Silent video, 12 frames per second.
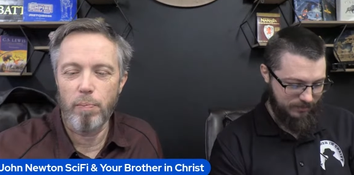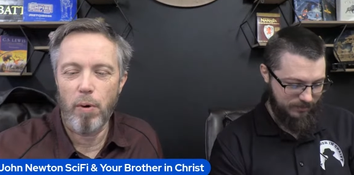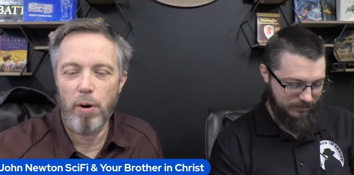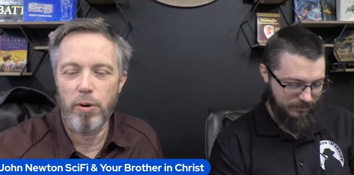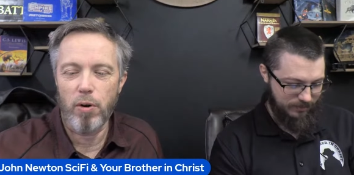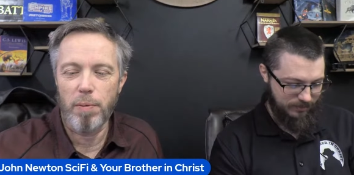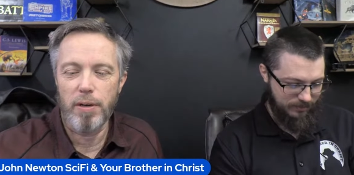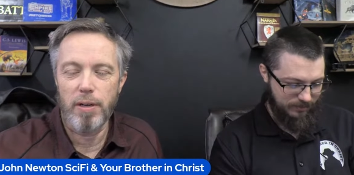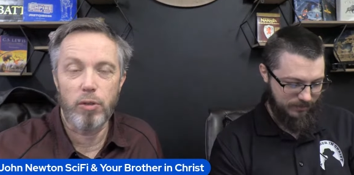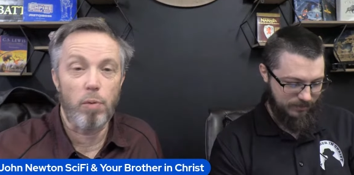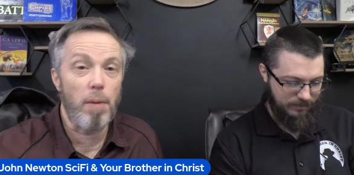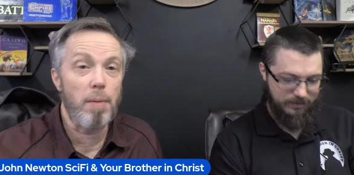Speaker 1: Bart
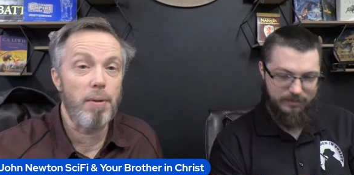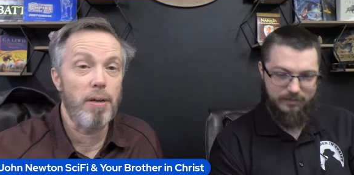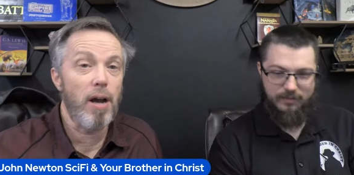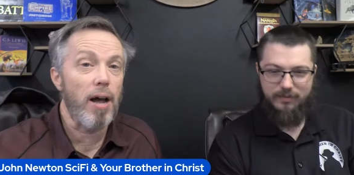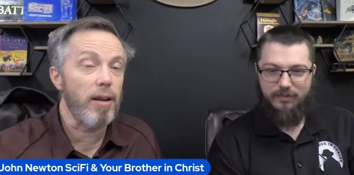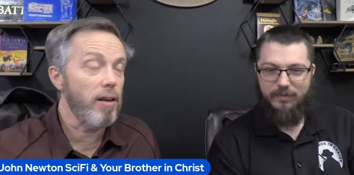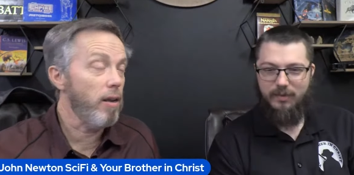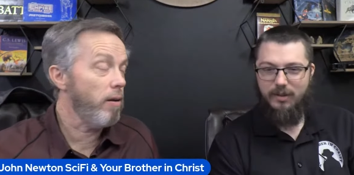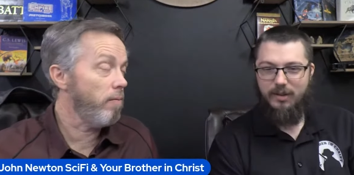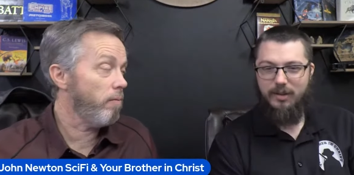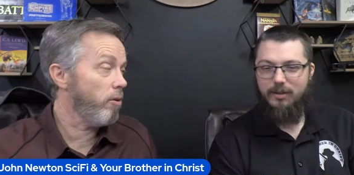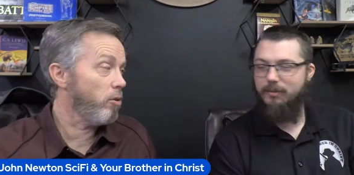Ehrman is, or maybe not.
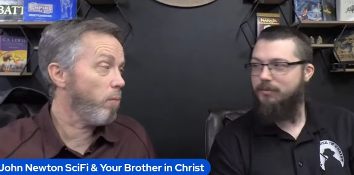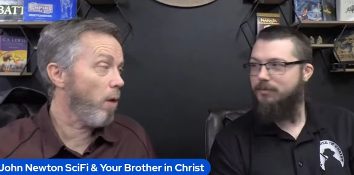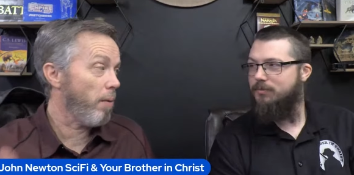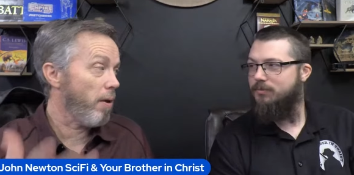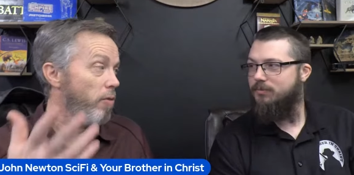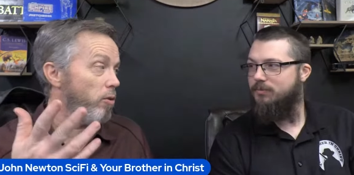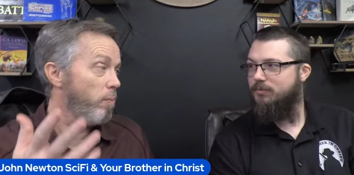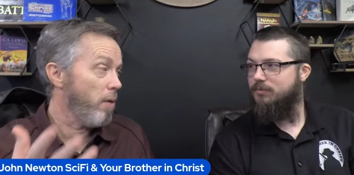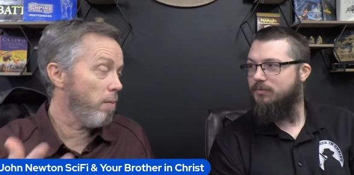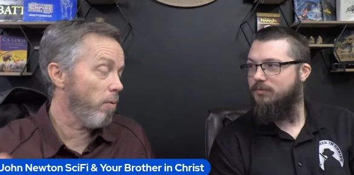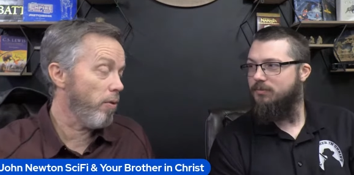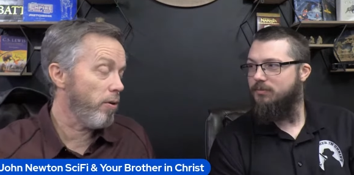And there's probably other
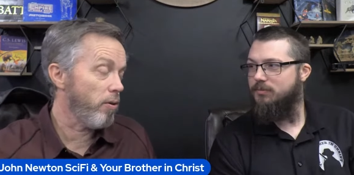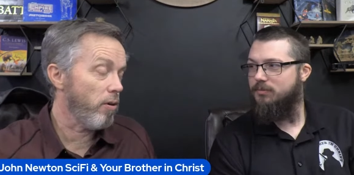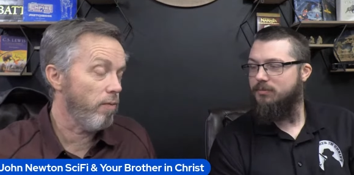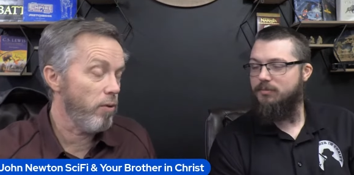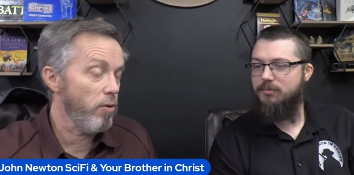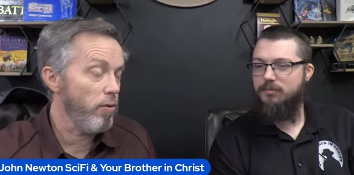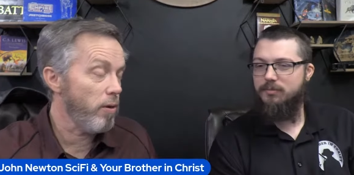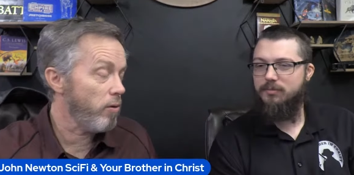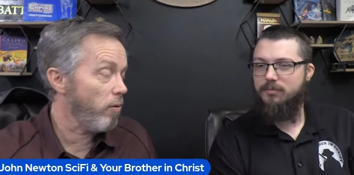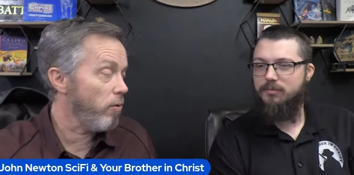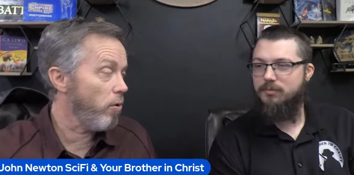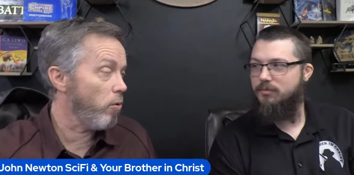people that are going to view that
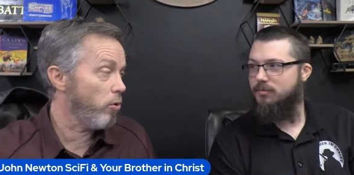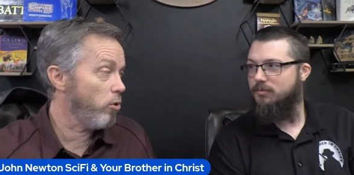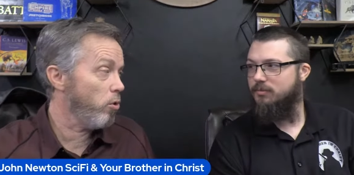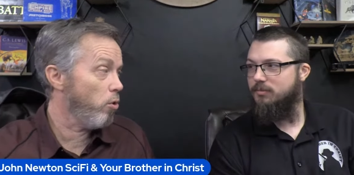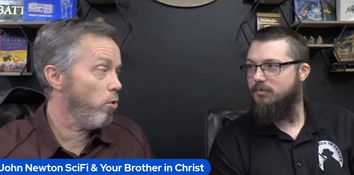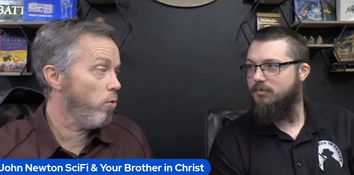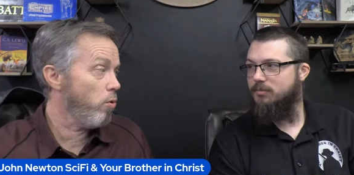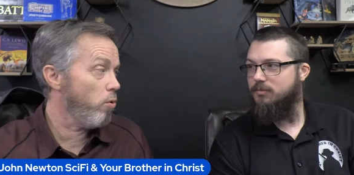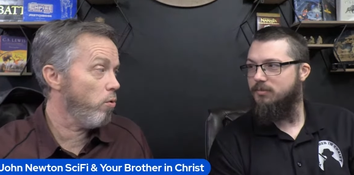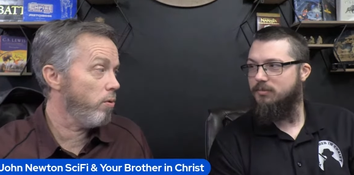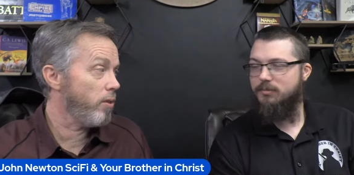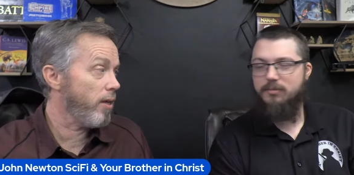don't know. Do you, who
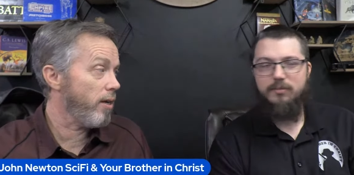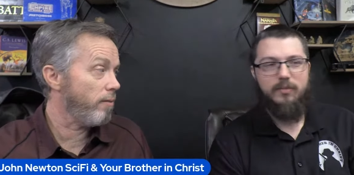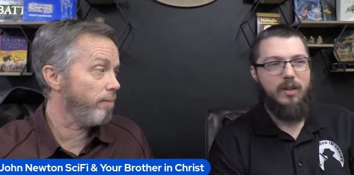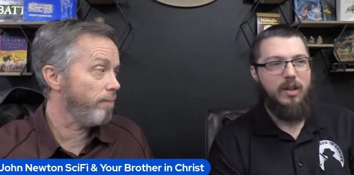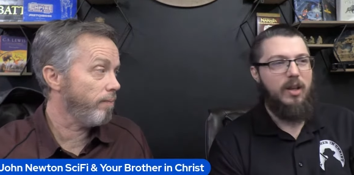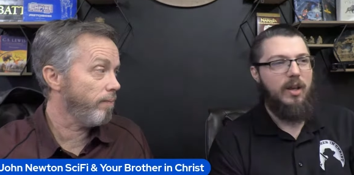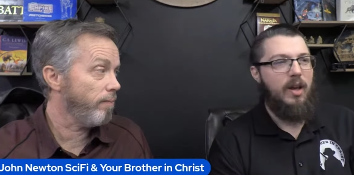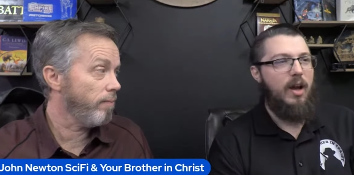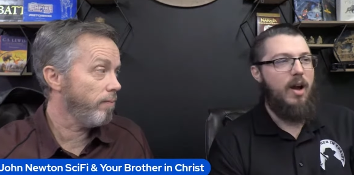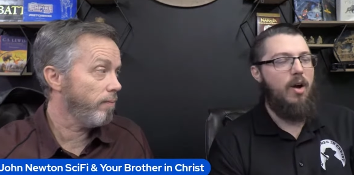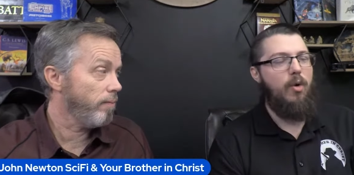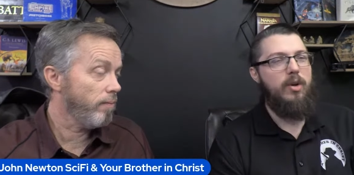who is that?
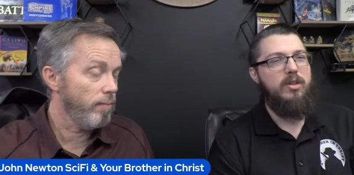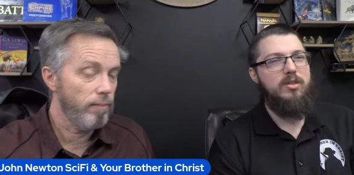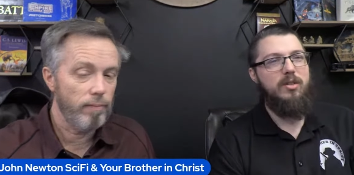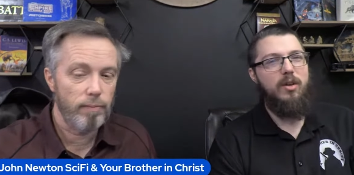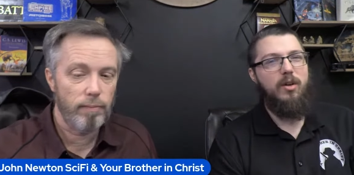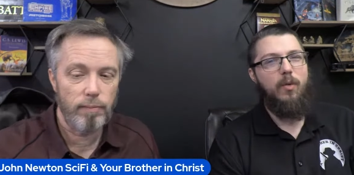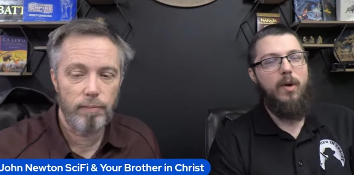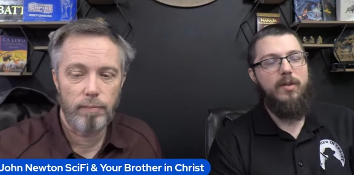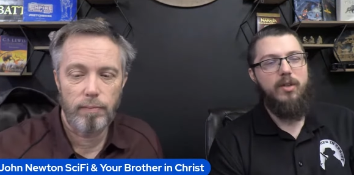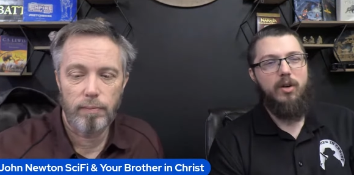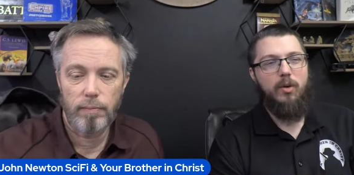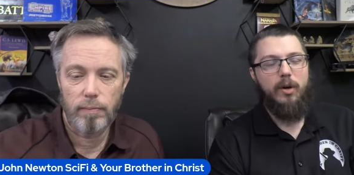
Speaker 2: always one
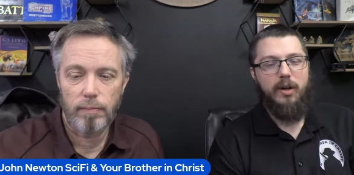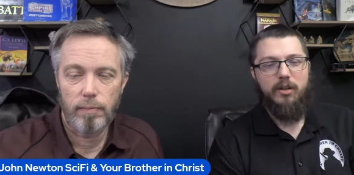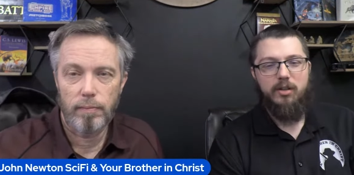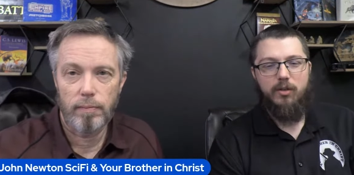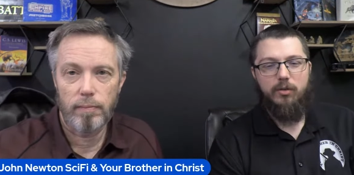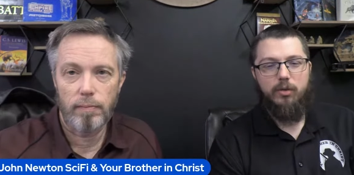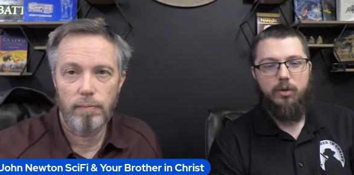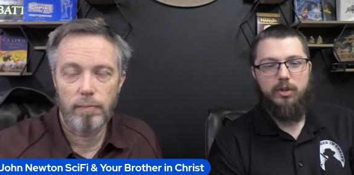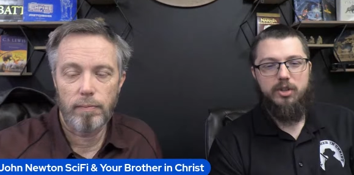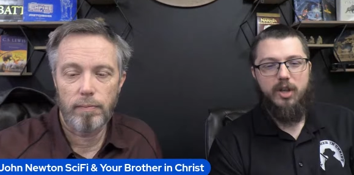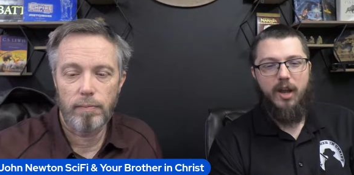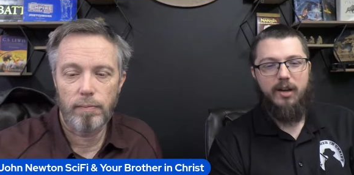of the critics of
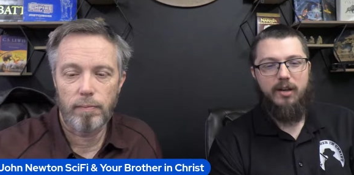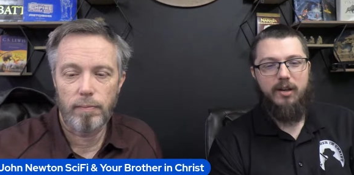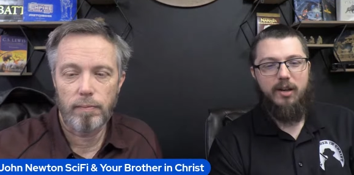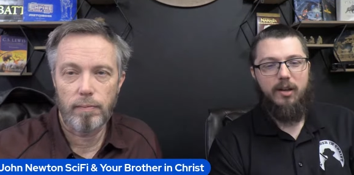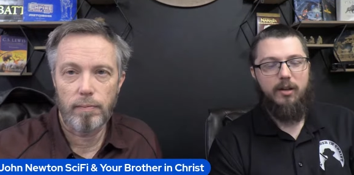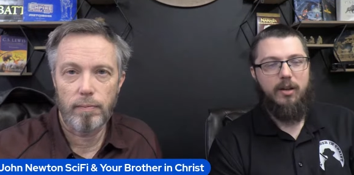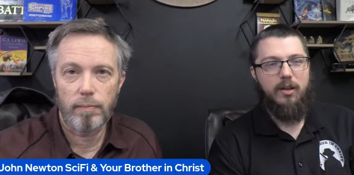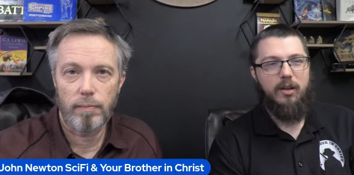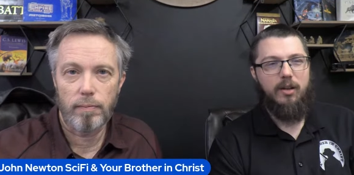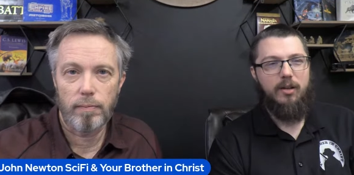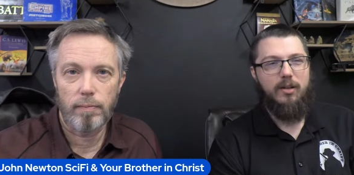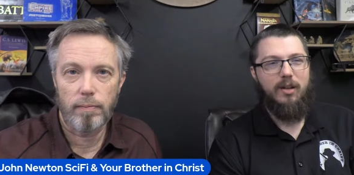Christianity. He,
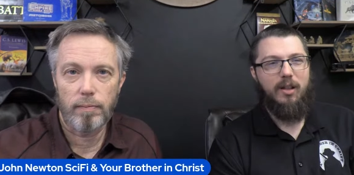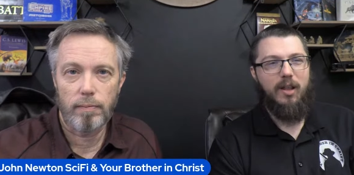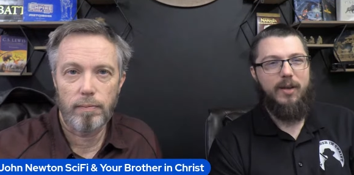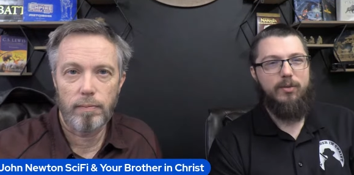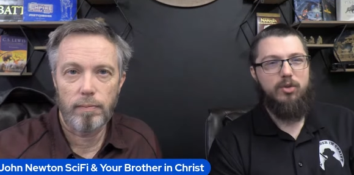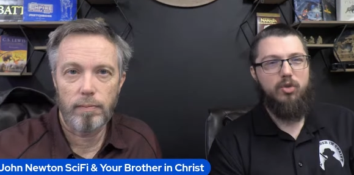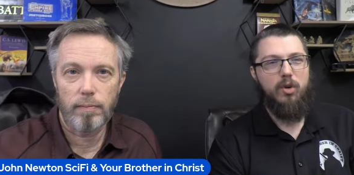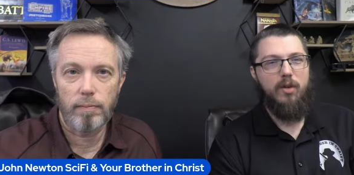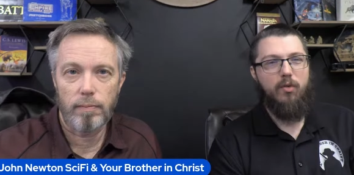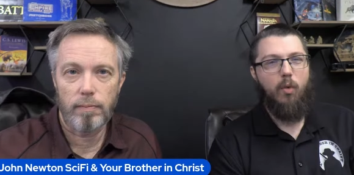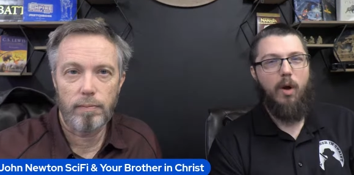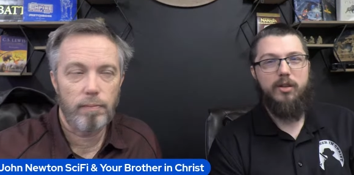he claims to
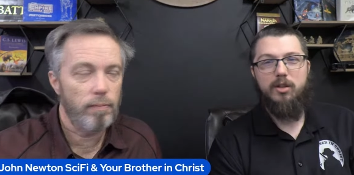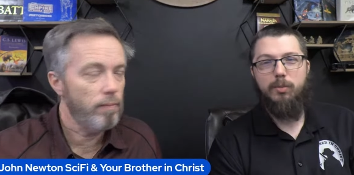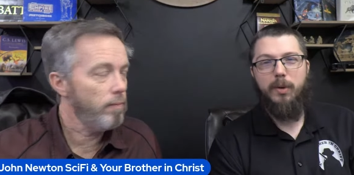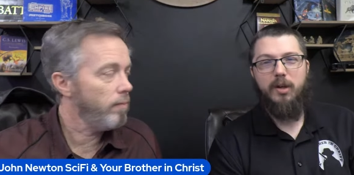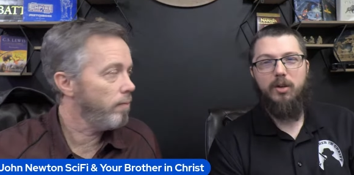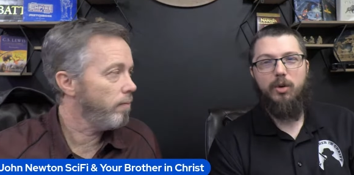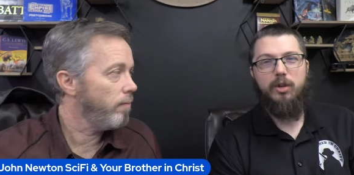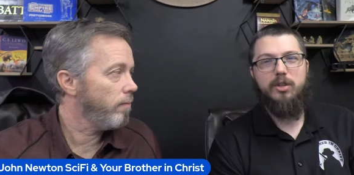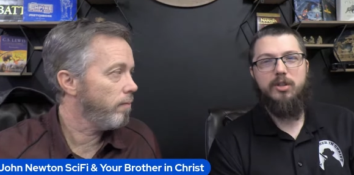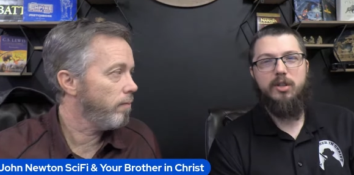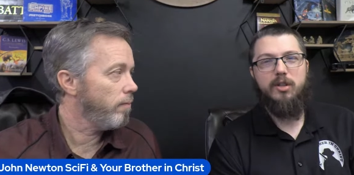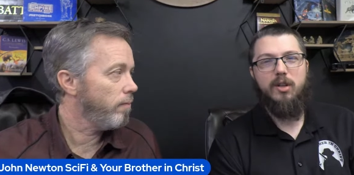have once been
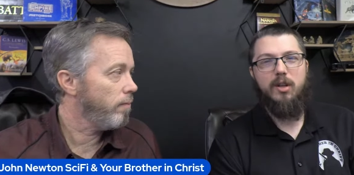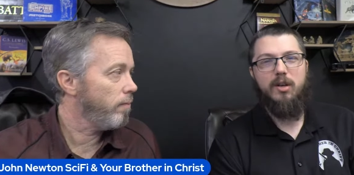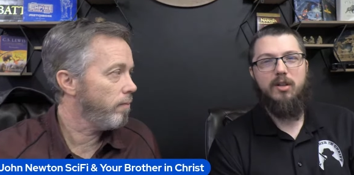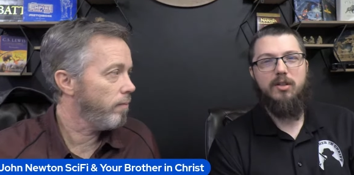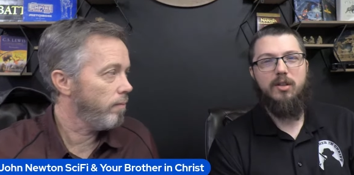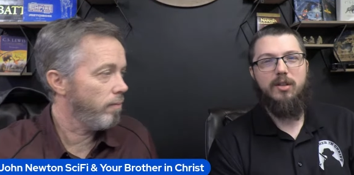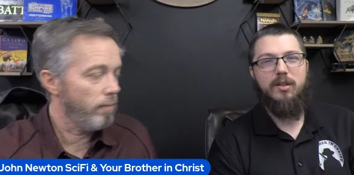Christian, and he